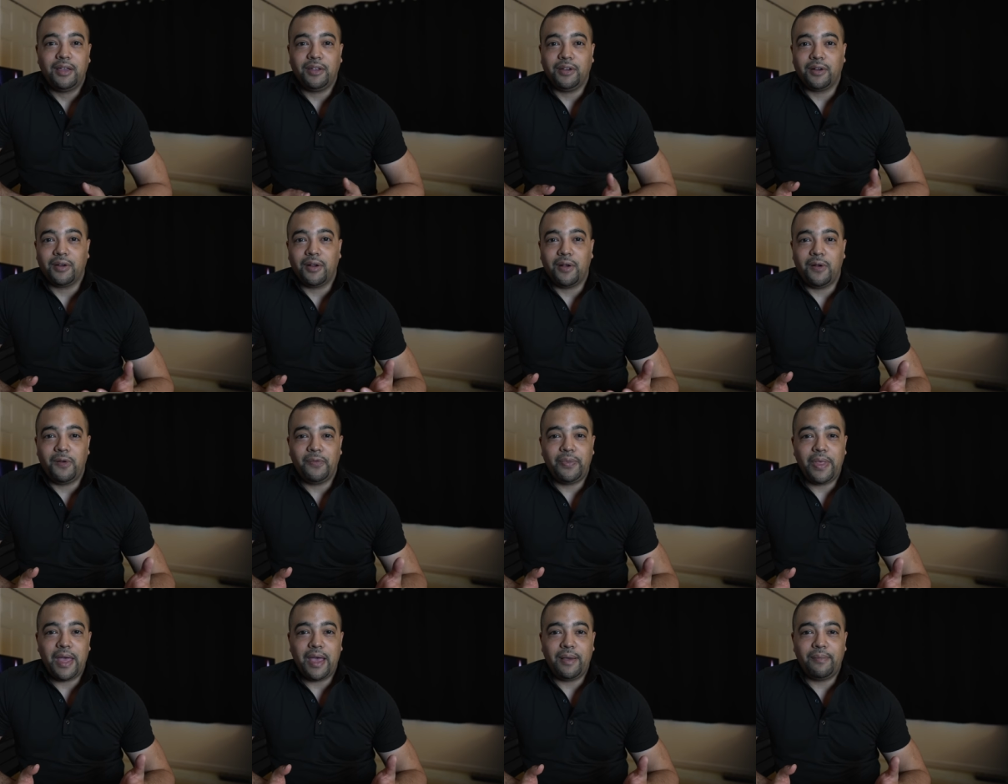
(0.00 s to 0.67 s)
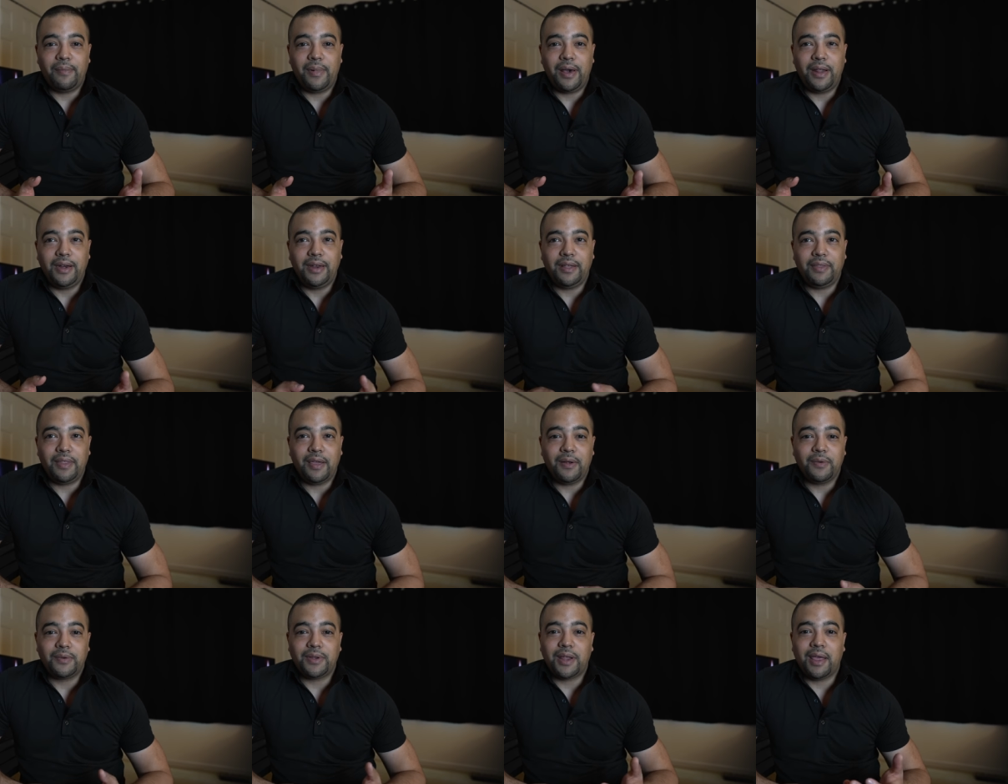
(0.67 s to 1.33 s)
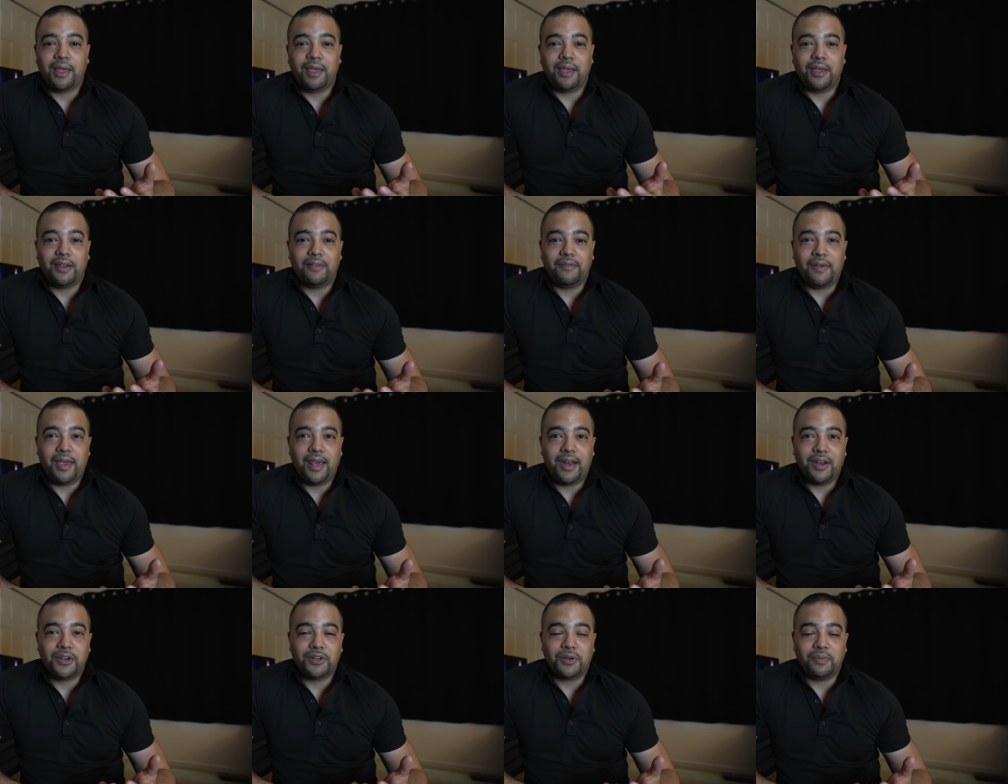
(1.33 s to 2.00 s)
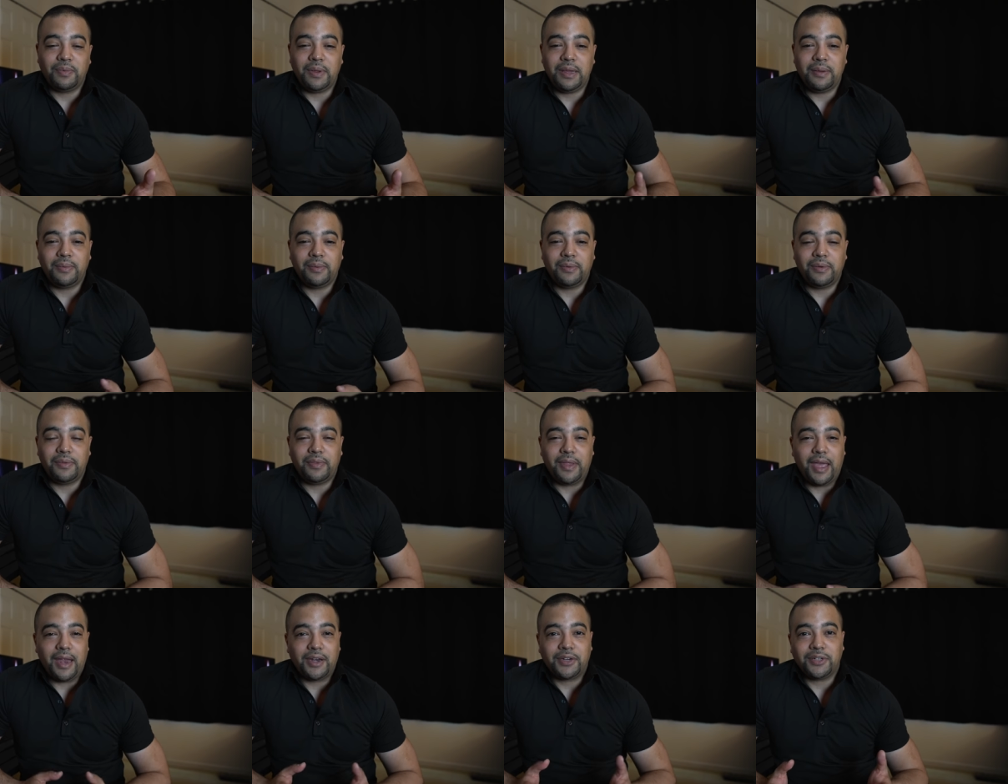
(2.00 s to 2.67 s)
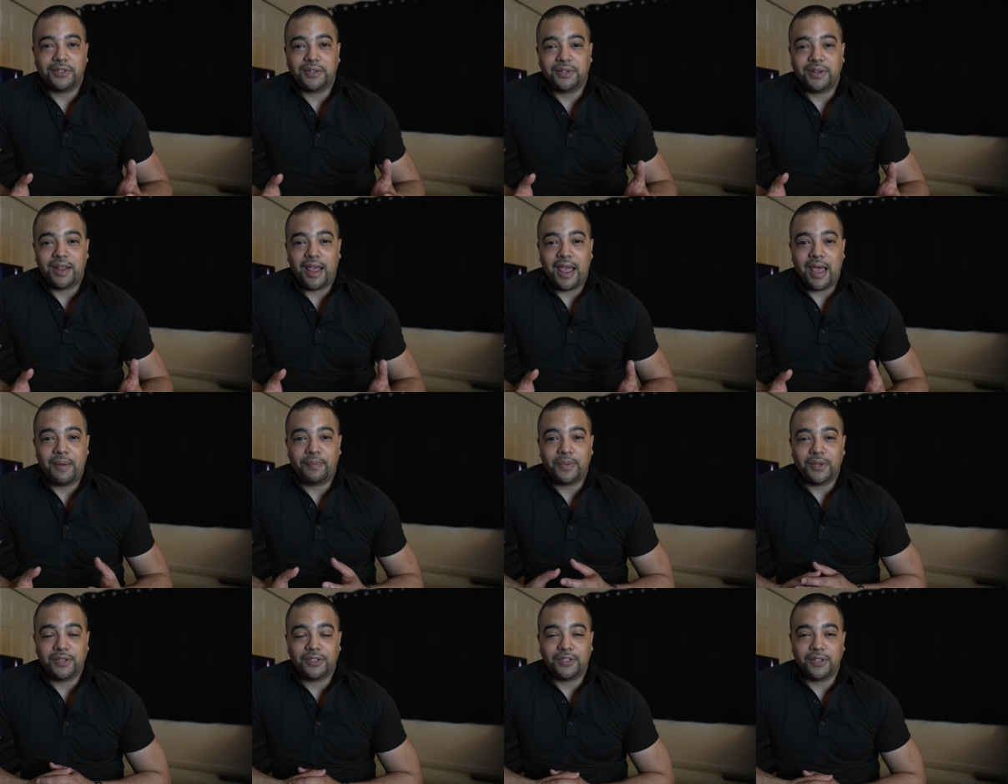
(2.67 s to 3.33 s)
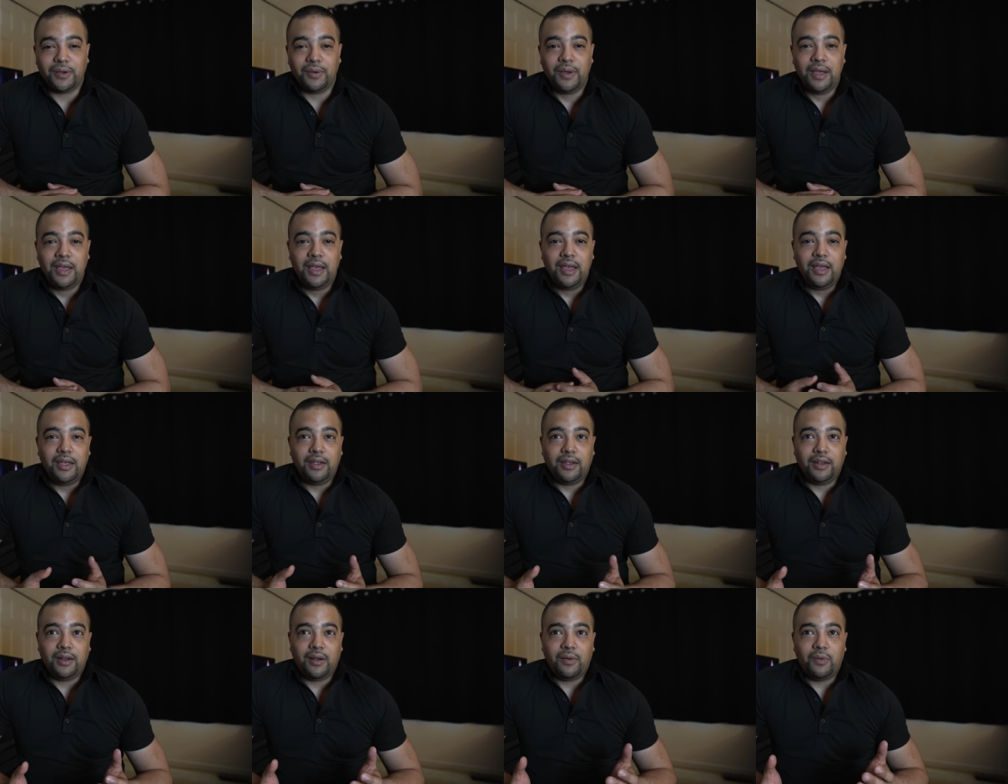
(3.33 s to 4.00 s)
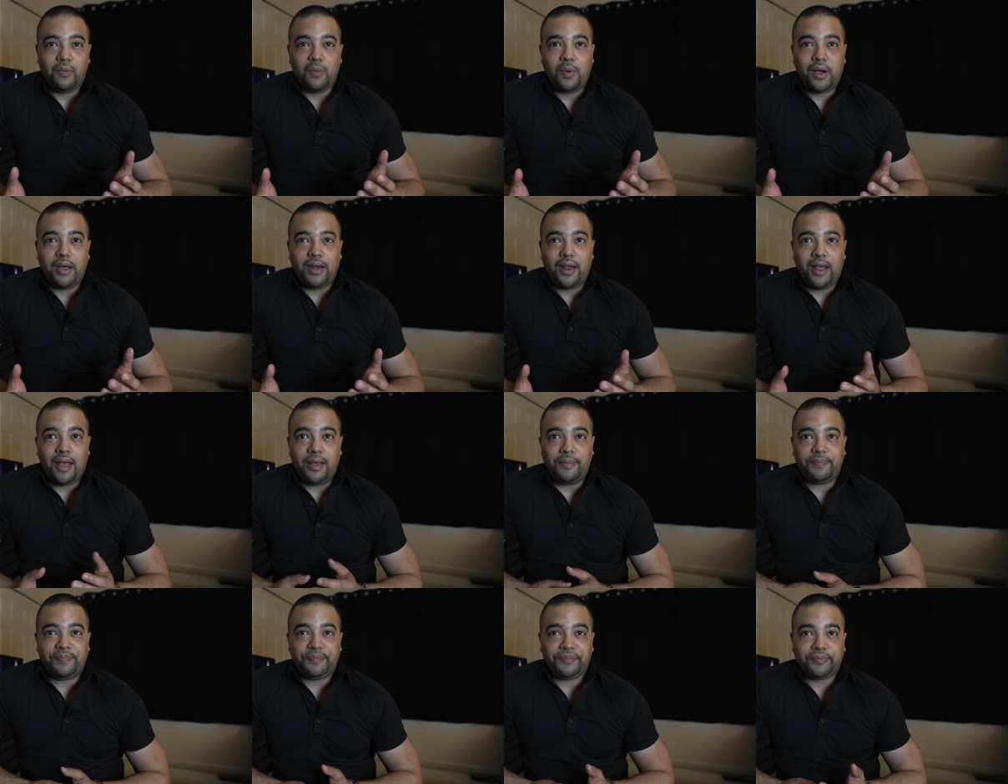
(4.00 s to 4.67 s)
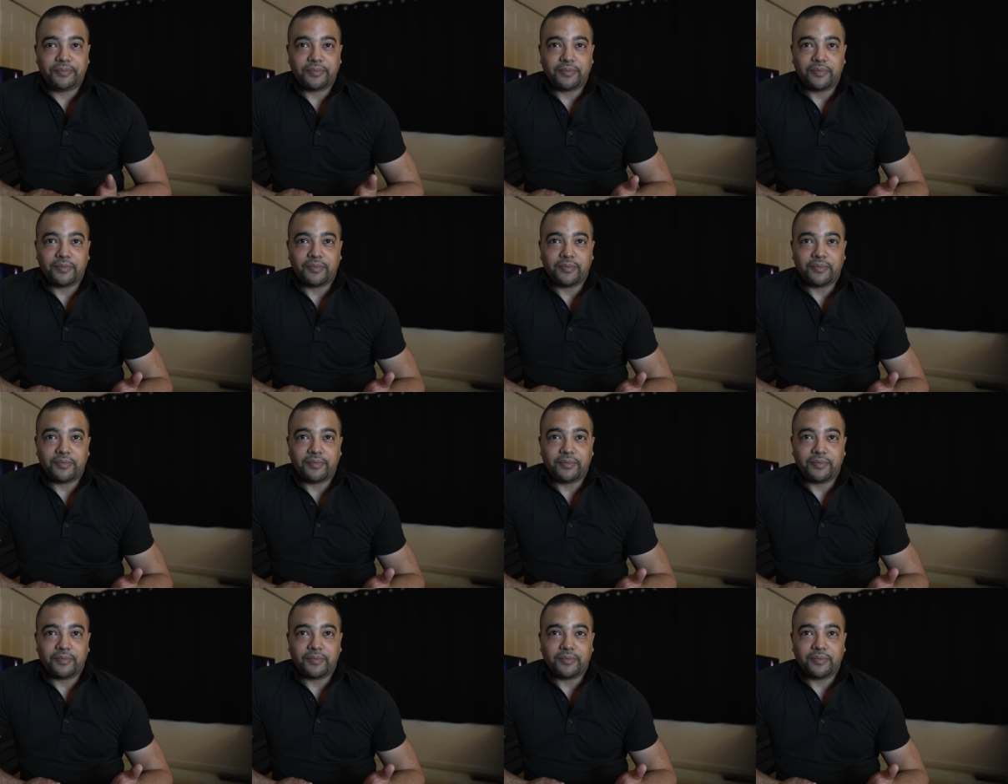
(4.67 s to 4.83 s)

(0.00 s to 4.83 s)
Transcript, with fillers: you're owed that money and they were taking advantage of people and that shouldn't happen so you know why not